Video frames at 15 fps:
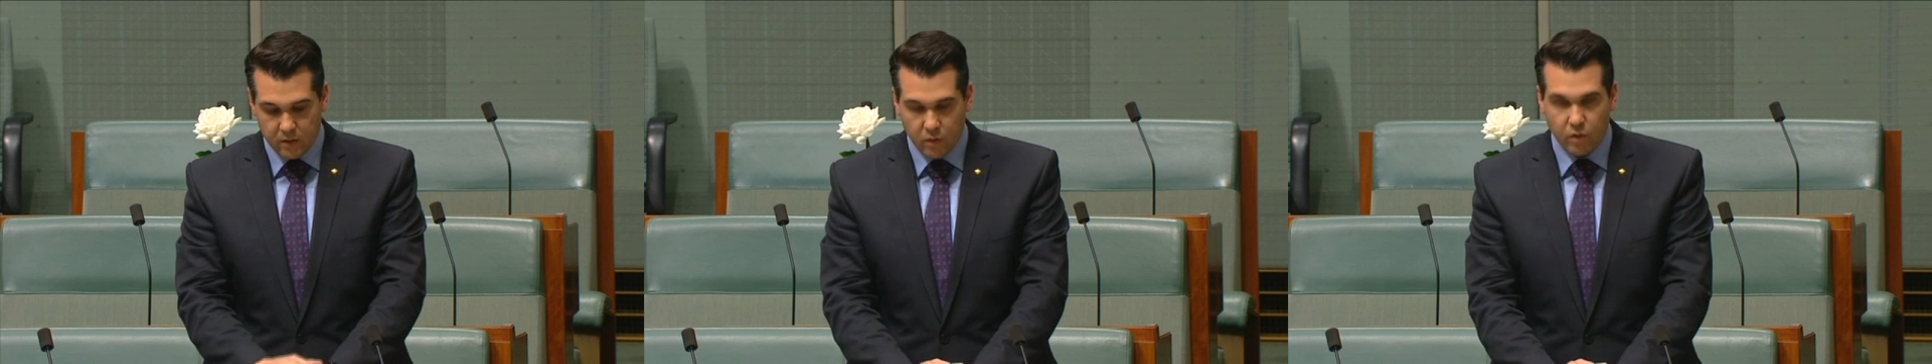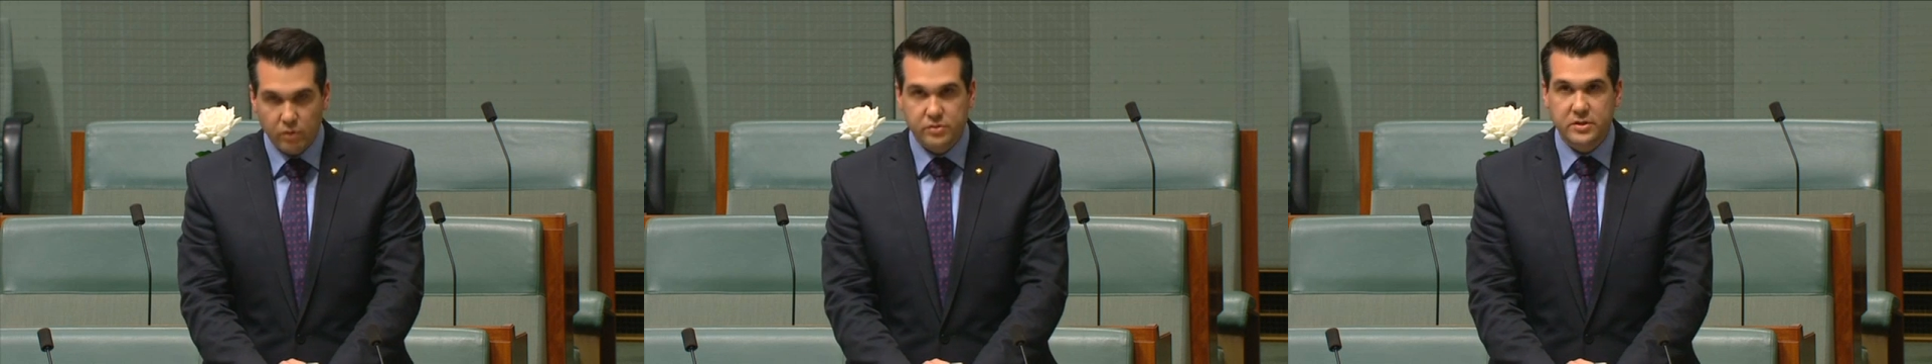
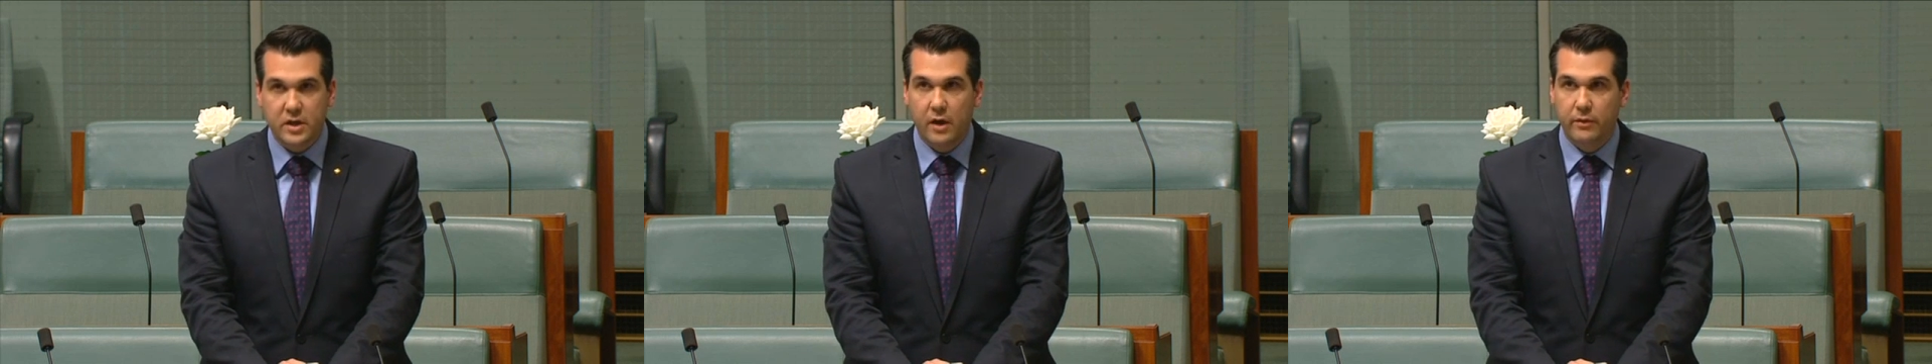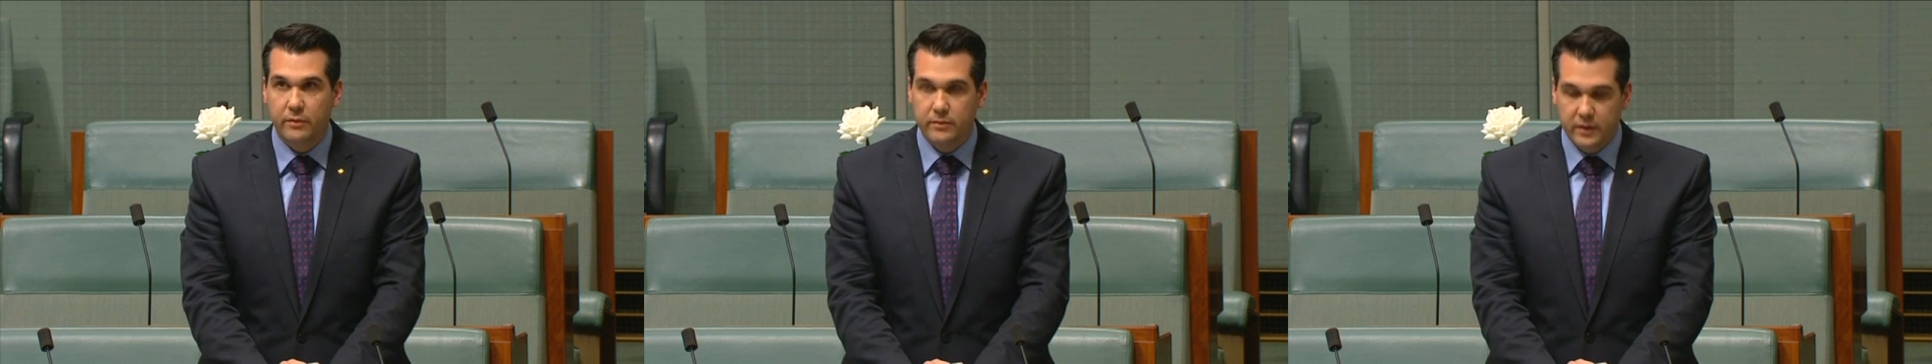
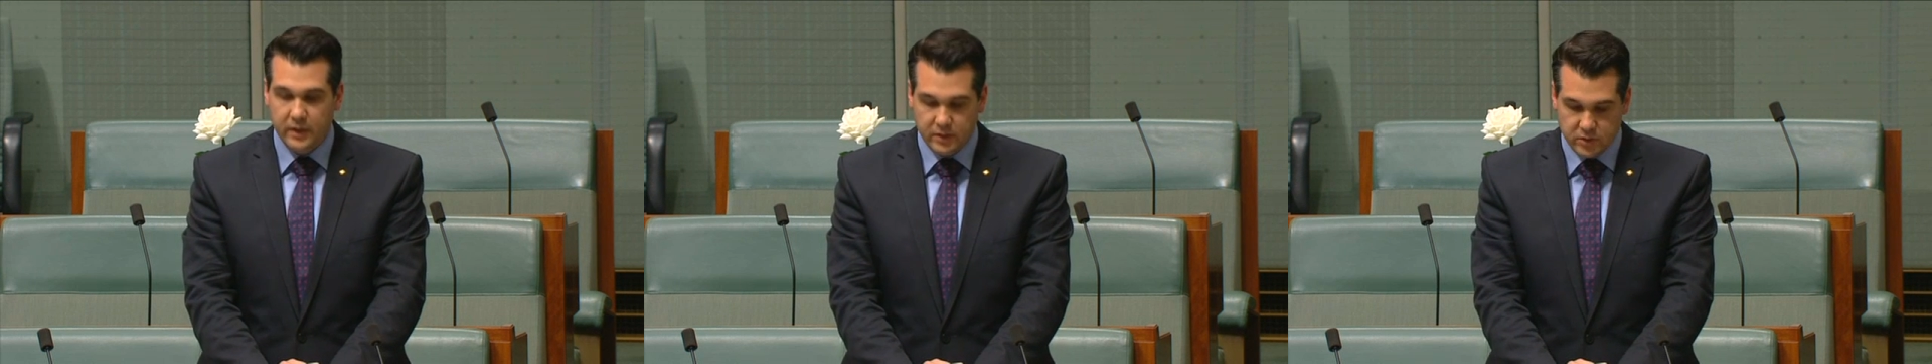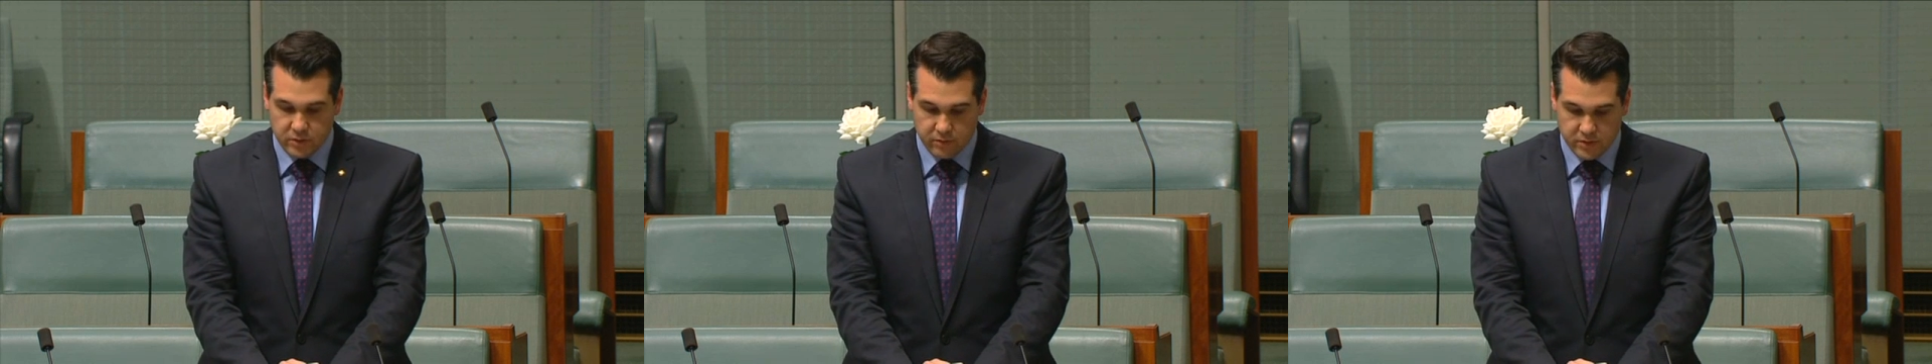Also
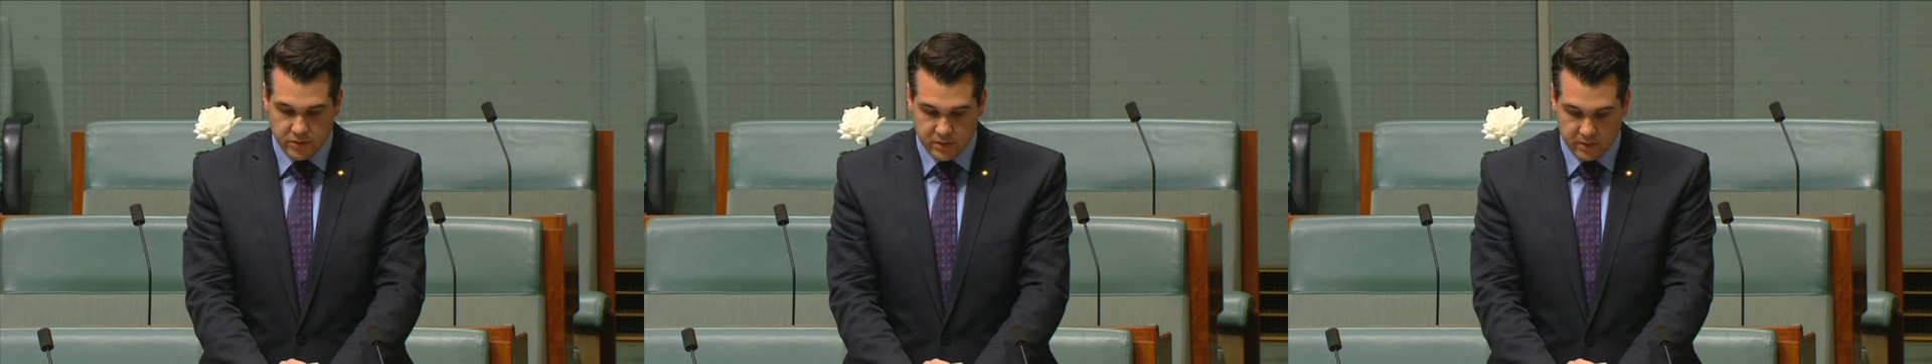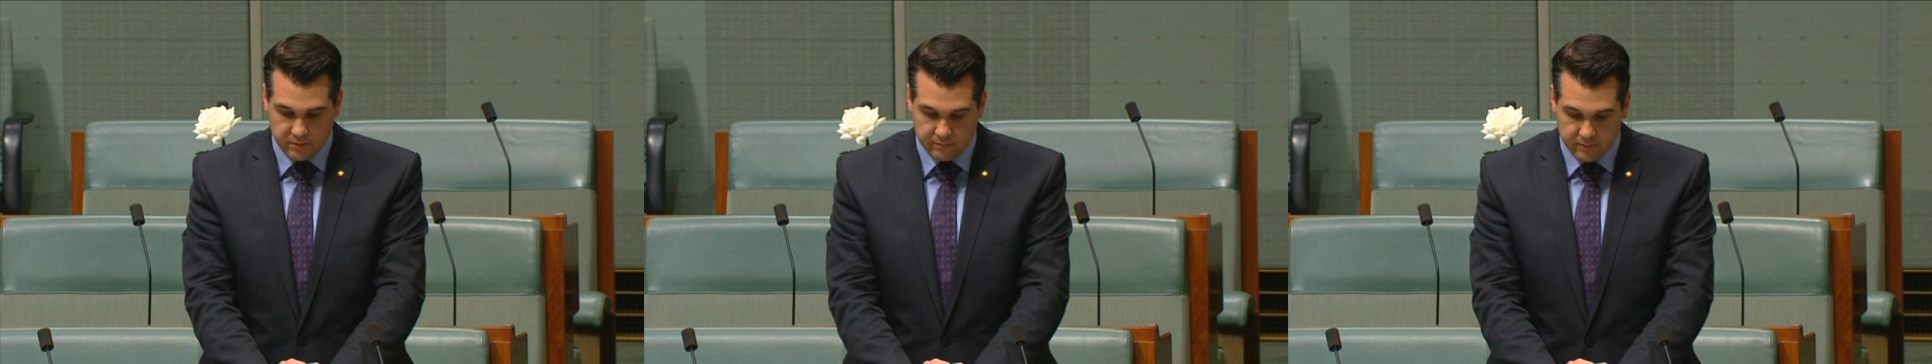in
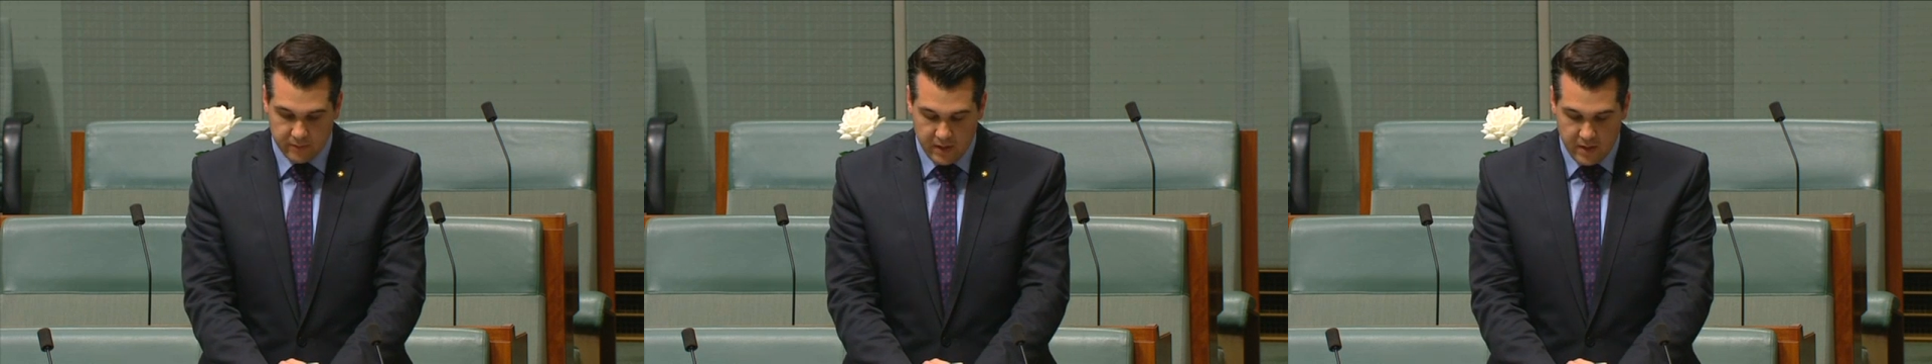Jerusalem,